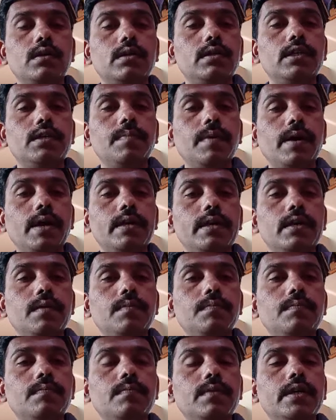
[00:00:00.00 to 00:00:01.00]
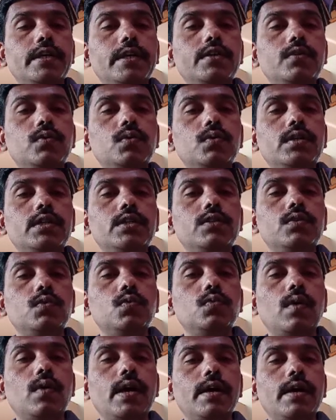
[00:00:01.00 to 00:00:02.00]
by m into
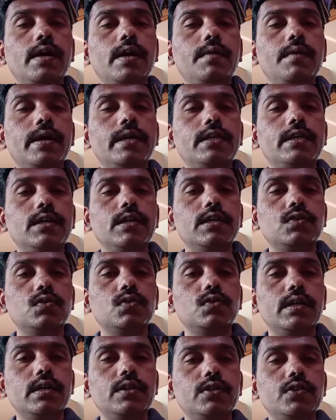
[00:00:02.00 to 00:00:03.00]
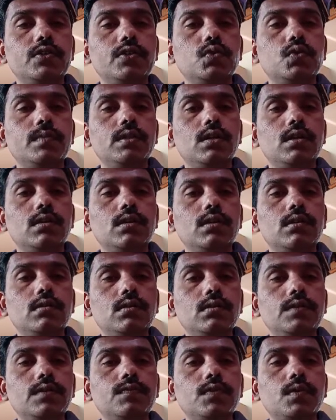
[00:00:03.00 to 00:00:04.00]
d2y by dx square is to be there. If
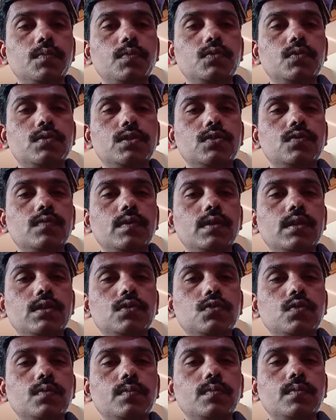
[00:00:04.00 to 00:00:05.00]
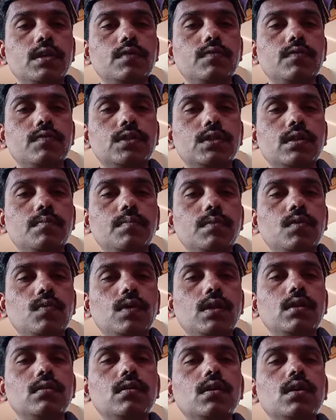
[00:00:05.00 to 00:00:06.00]
suppose this one is to be equation number 1
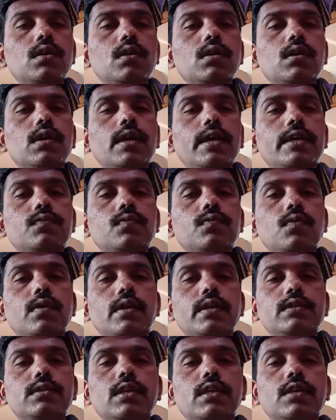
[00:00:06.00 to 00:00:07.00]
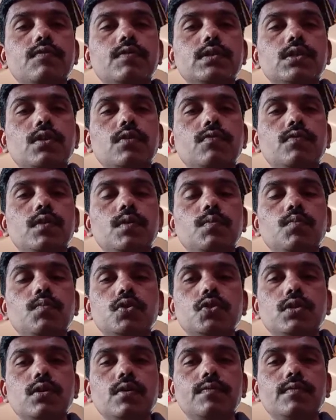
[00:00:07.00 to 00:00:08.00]
as far as the equation of the motion
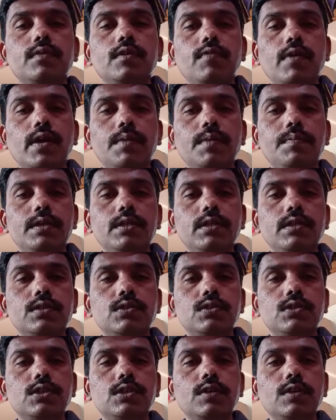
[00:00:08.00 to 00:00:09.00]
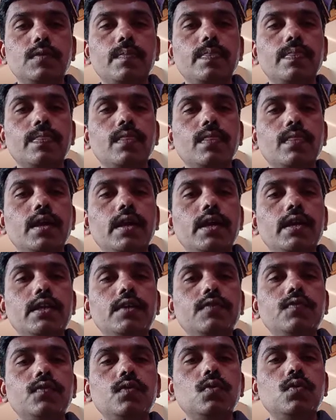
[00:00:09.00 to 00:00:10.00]
of the vibrating string. And if you
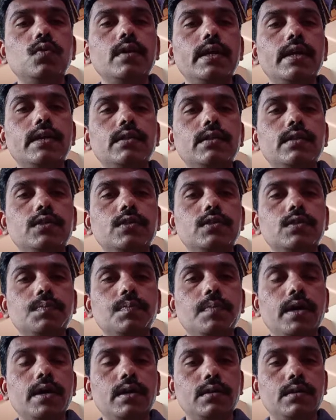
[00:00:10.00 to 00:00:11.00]
look at this part